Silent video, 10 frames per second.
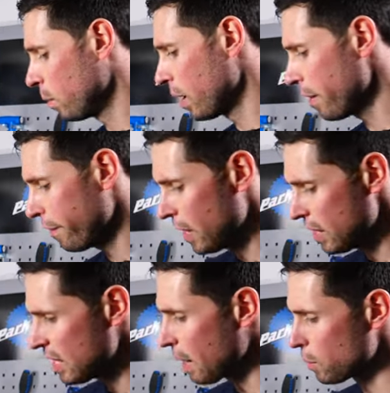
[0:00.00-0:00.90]
One of the
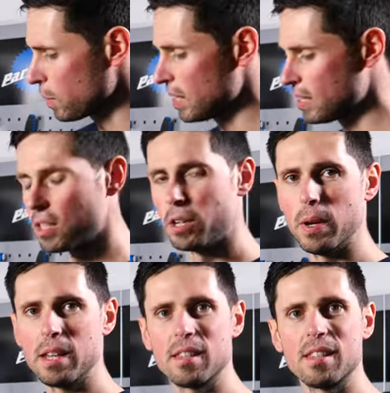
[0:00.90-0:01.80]
first steps we need to do
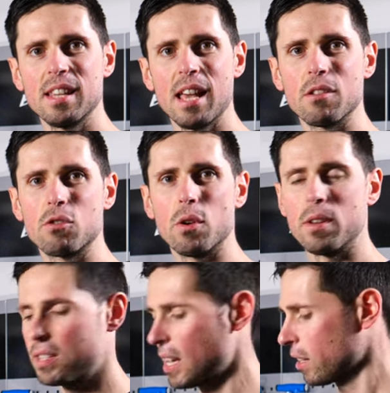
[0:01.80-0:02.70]
is to set the
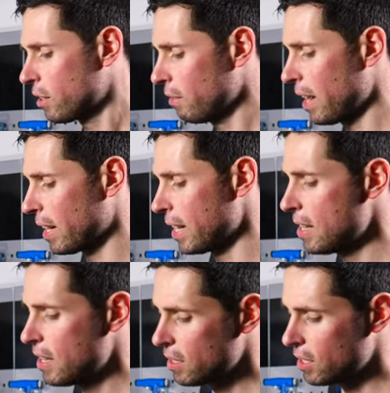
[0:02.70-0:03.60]
truing stand
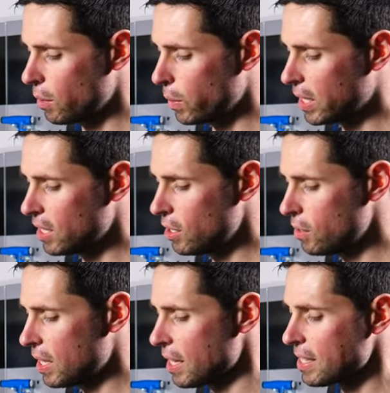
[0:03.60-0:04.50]
correctly so that we can
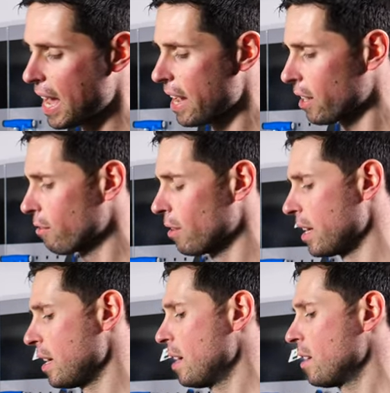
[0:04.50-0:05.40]
use it to
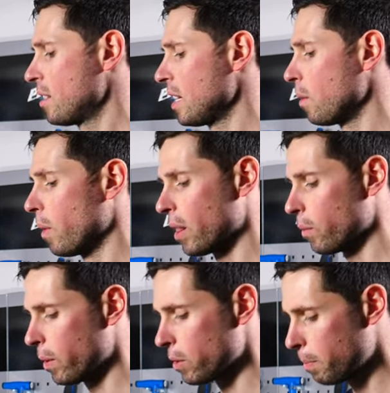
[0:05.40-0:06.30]
accurately see where the
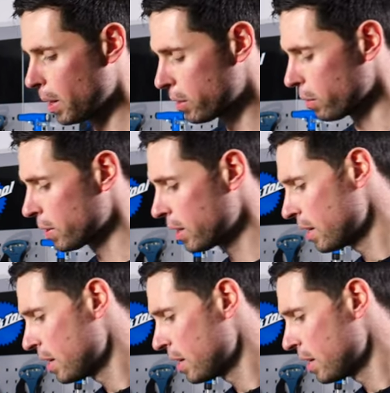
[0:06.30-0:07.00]
wheel is buckled.